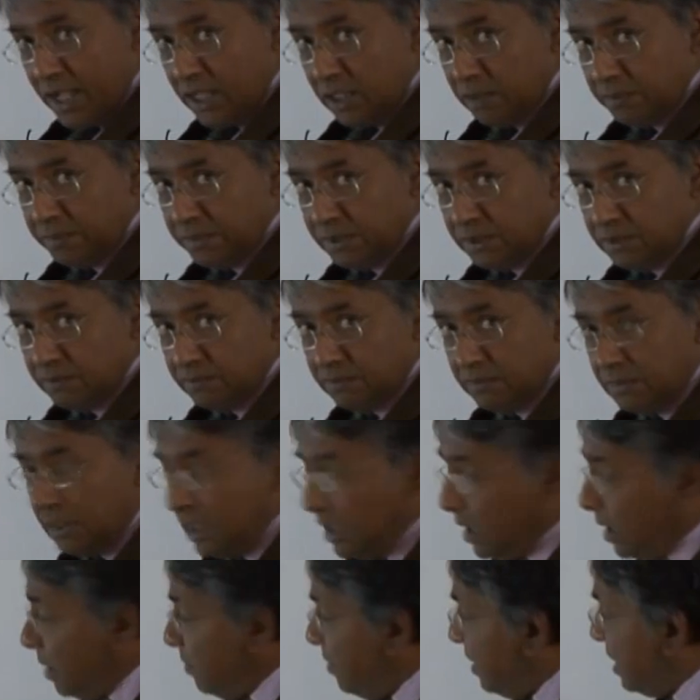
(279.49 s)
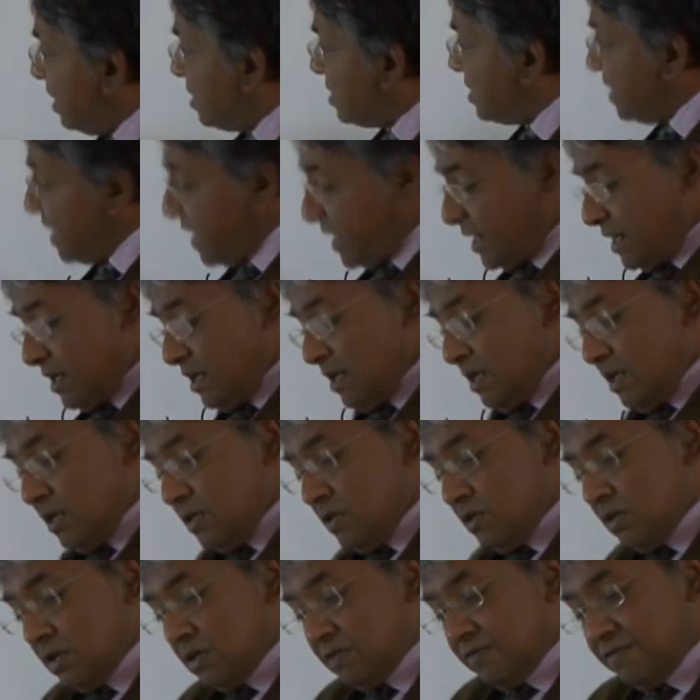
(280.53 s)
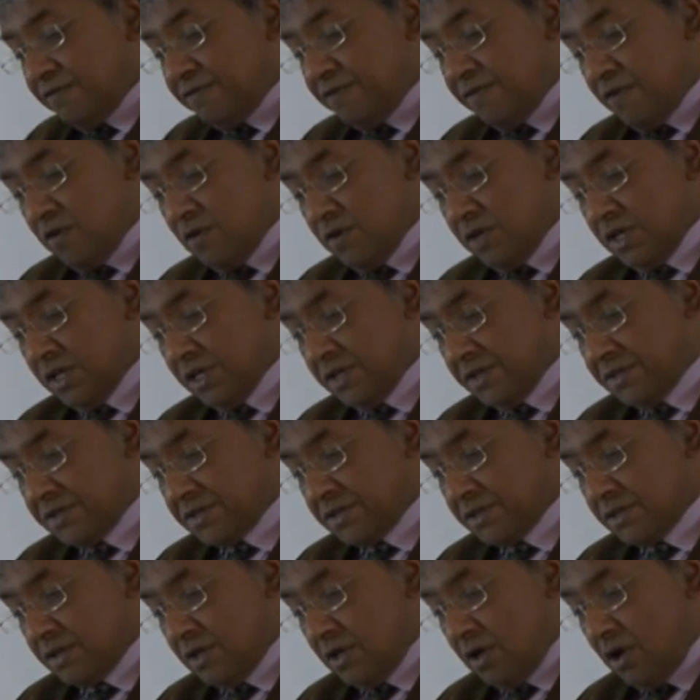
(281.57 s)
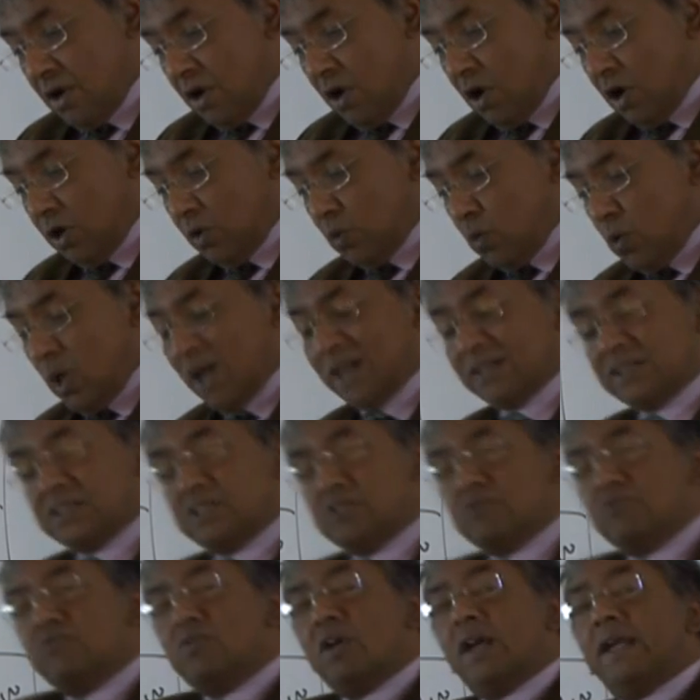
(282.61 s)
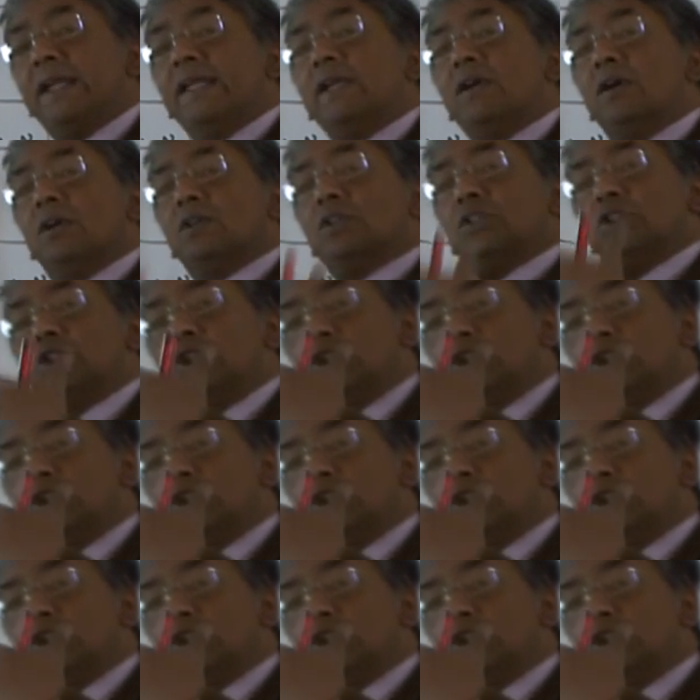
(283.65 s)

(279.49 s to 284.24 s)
help, because then you can focus on what's running on